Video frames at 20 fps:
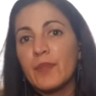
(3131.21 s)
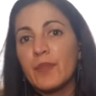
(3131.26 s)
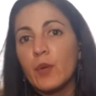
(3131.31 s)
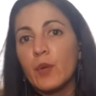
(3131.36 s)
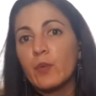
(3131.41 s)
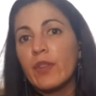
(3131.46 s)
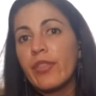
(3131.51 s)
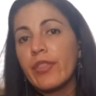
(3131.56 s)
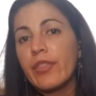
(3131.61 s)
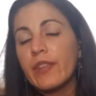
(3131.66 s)

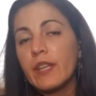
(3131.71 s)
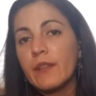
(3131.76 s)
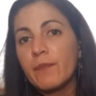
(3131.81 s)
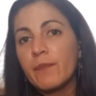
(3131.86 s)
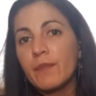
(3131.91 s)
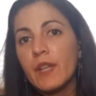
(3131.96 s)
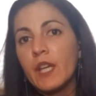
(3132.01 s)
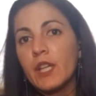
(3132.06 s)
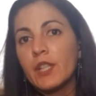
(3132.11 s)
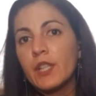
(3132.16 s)

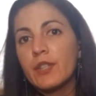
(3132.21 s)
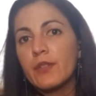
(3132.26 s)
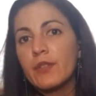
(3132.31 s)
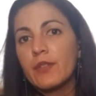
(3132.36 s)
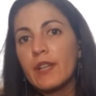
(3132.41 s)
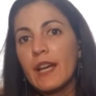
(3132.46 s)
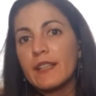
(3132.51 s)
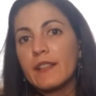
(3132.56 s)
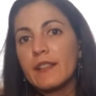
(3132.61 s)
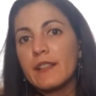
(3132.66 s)
within
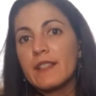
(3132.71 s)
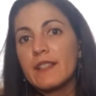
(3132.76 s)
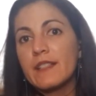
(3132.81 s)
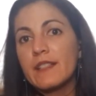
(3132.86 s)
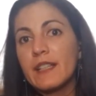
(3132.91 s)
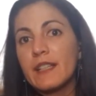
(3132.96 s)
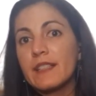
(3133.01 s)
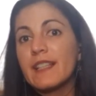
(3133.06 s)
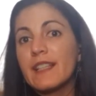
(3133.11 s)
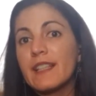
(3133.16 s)
United
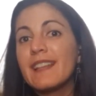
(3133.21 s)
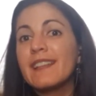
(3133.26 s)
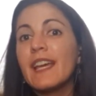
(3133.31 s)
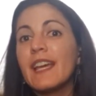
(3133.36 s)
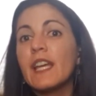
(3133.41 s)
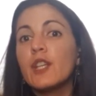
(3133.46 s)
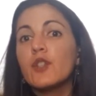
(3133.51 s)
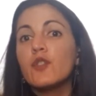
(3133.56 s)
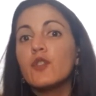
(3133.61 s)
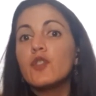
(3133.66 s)
States.
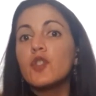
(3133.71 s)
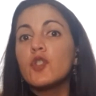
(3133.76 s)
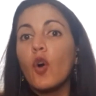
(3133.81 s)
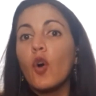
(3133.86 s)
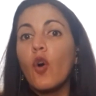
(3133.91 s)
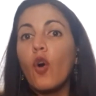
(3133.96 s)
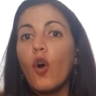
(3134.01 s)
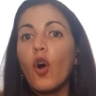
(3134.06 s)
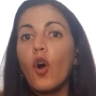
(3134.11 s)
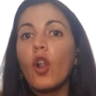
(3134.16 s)
They use
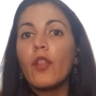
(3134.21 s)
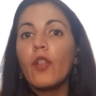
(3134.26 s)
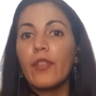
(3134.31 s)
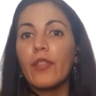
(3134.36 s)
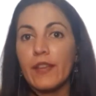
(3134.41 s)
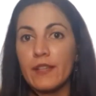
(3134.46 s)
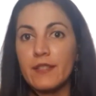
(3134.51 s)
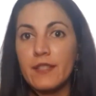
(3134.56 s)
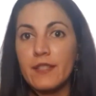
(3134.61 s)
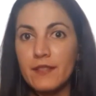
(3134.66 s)
all
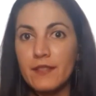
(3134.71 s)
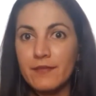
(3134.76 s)
this